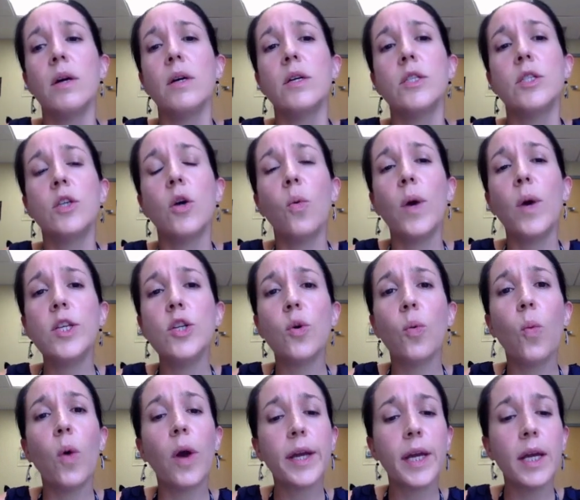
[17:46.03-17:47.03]
So when you're
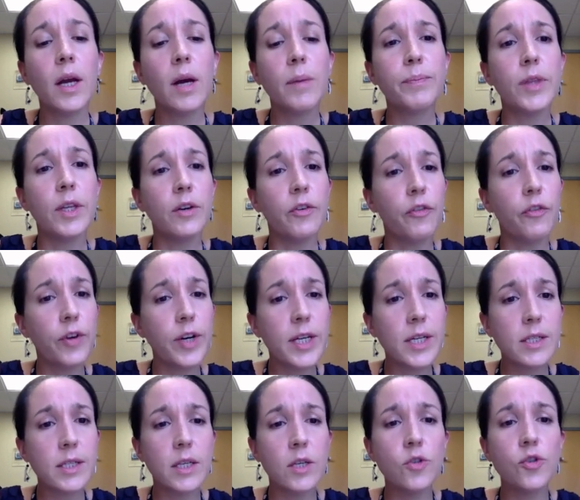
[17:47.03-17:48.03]
working up the
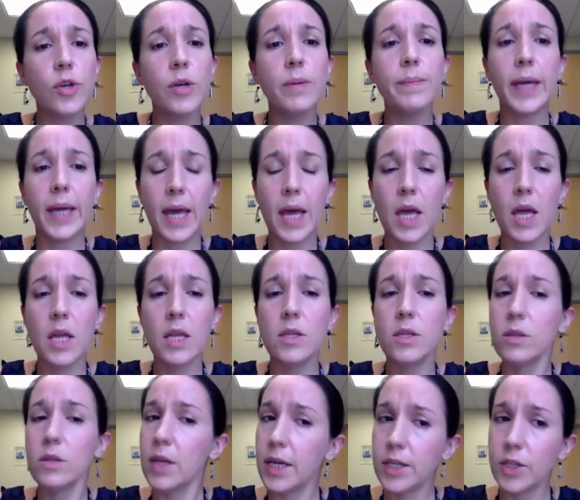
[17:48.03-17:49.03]
nephritic syndrome,
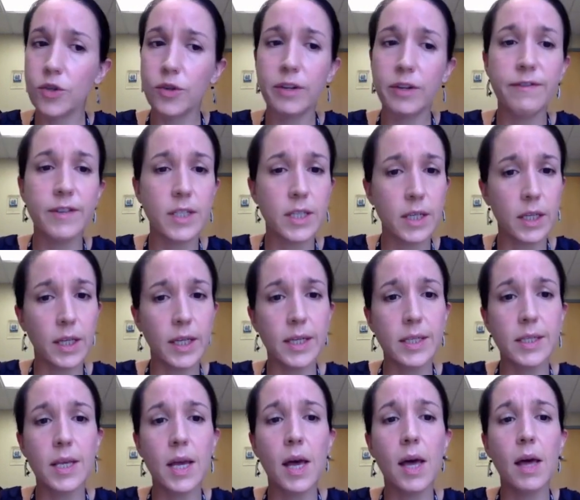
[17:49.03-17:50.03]
again, history, physical
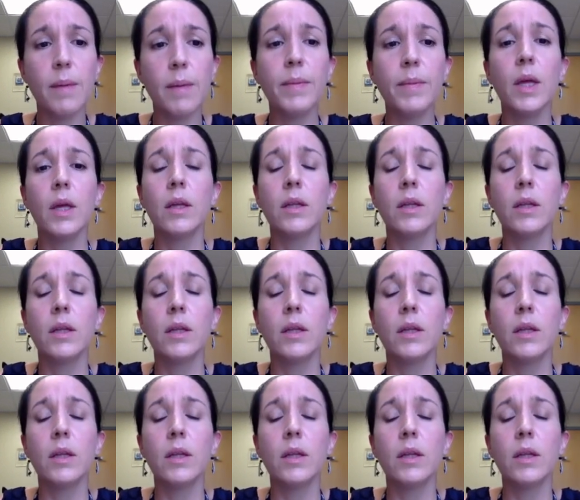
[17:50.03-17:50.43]
exam,